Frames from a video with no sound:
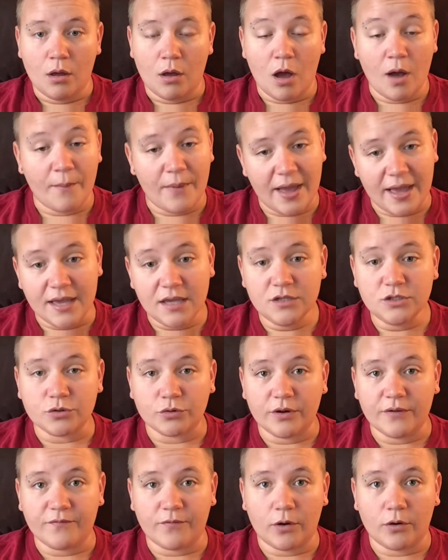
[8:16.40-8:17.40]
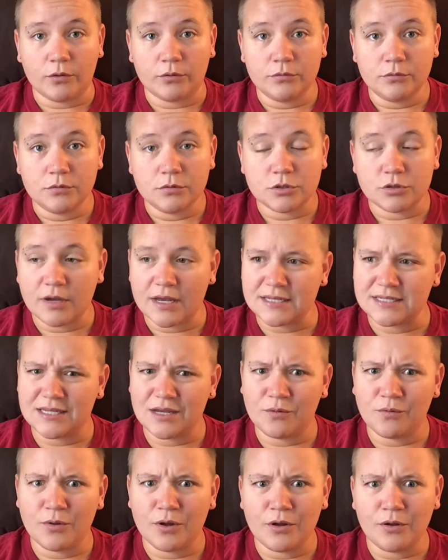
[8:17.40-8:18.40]
on my Android phone. So I
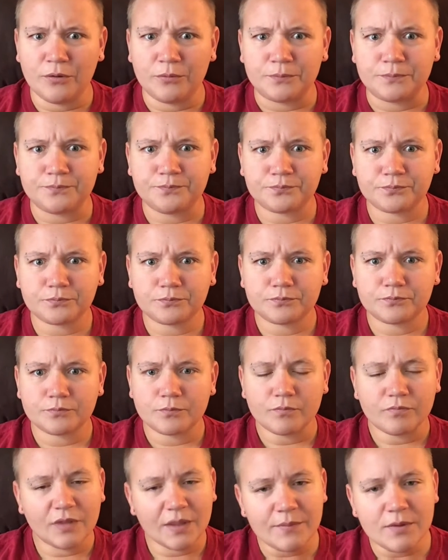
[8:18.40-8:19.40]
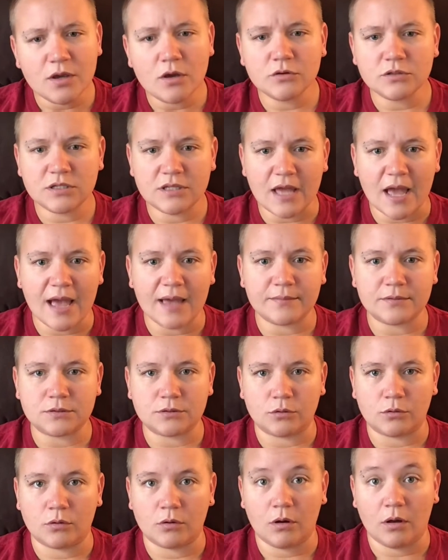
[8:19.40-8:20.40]
said, well, let me go to the App
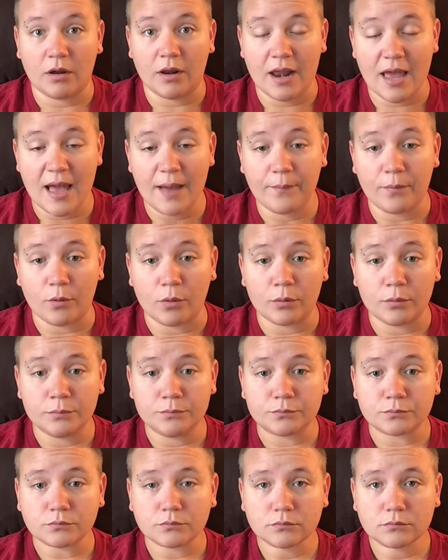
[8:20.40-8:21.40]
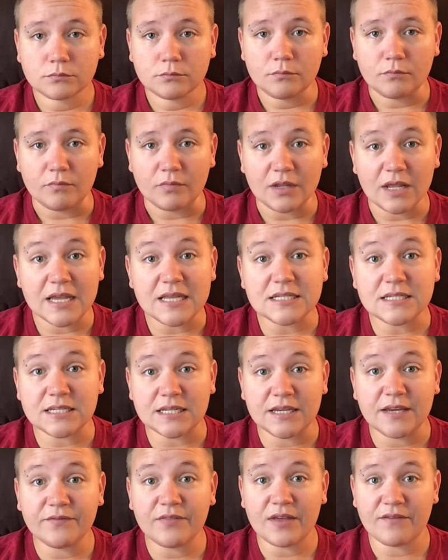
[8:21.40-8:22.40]
Store on Apple and
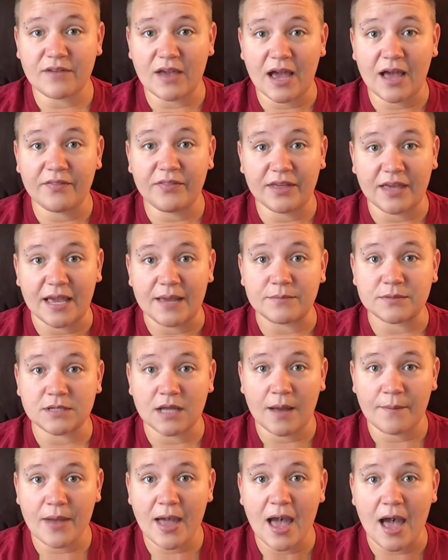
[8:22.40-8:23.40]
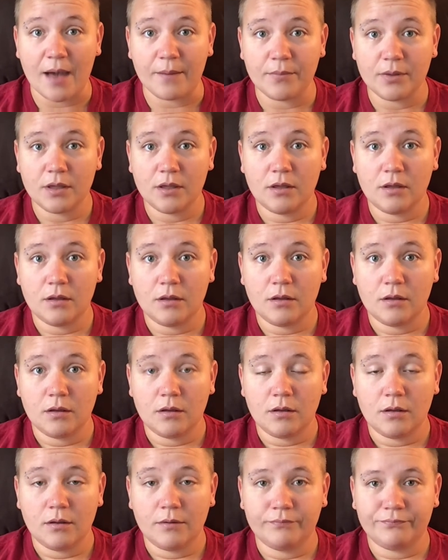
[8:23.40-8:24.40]
see if they've got the GameStop app.
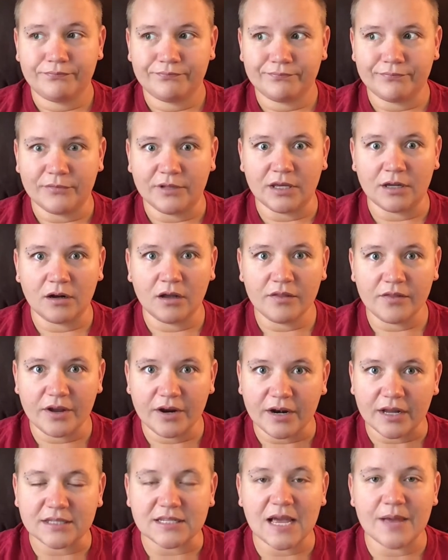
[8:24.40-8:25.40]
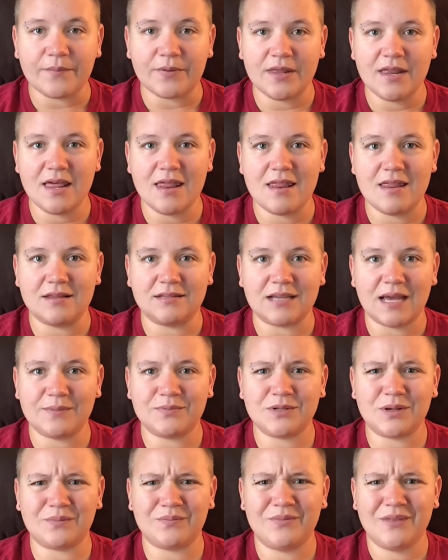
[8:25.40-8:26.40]
Get on there and I type it in, and
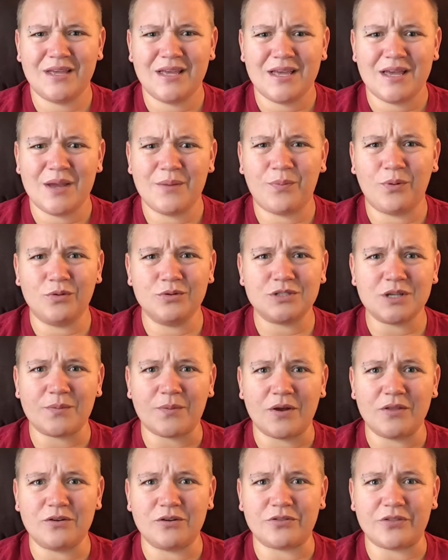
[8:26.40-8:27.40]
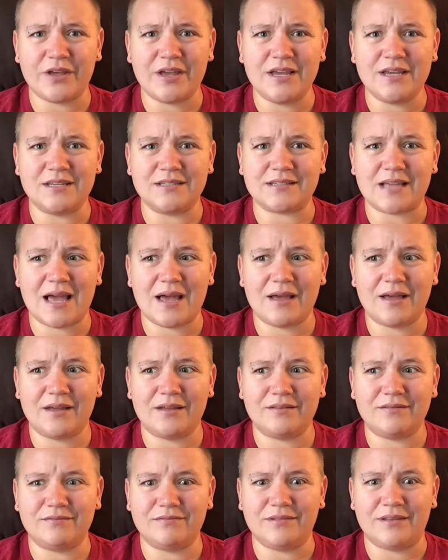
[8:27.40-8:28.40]
it pulls up other things,
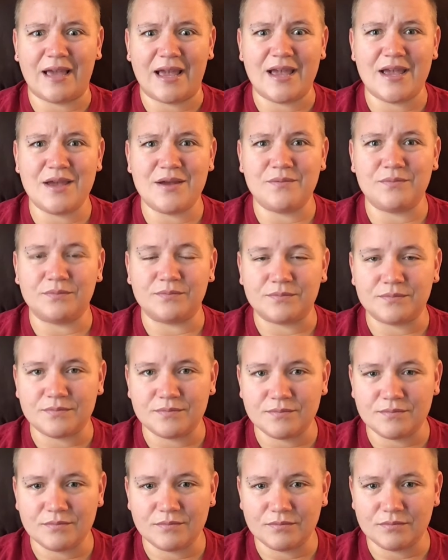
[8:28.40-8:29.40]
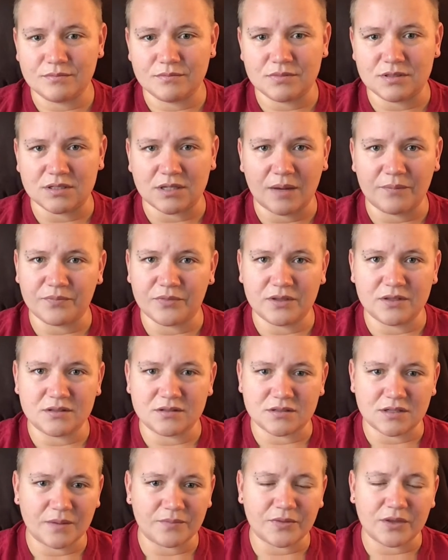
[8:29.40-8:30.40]
game something,